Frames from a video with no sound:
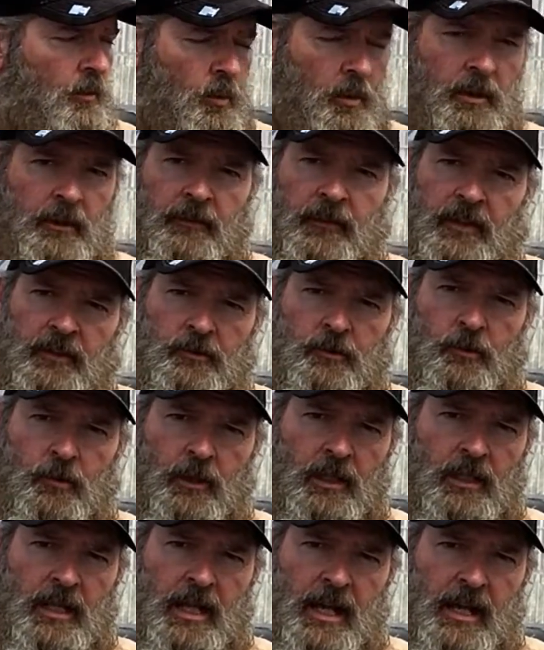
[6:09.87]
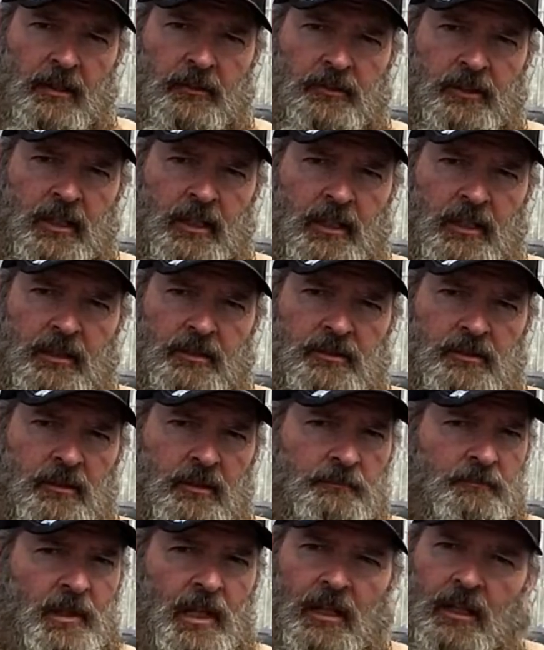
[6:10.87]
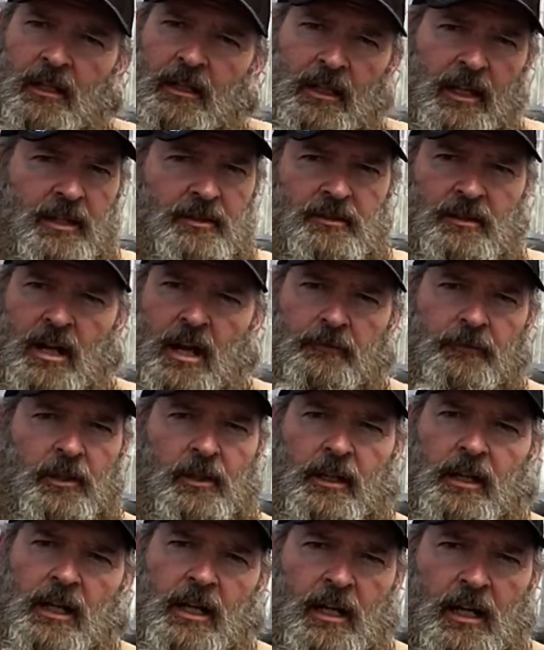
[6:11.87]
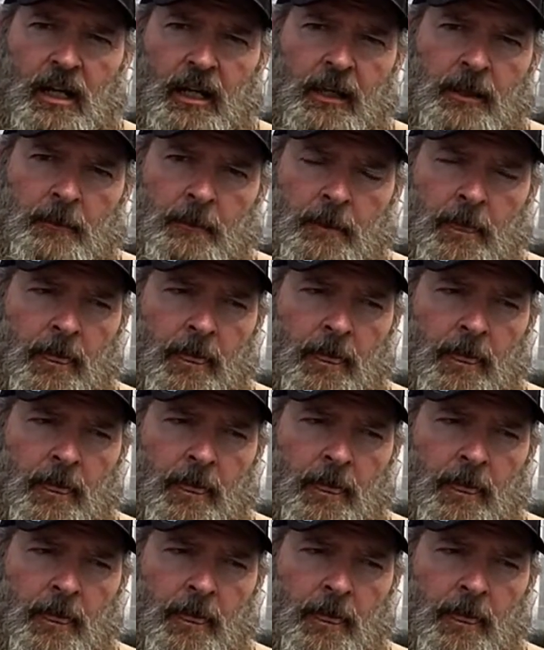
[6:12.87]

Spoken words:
one of these greenhouse kits, it's not very high.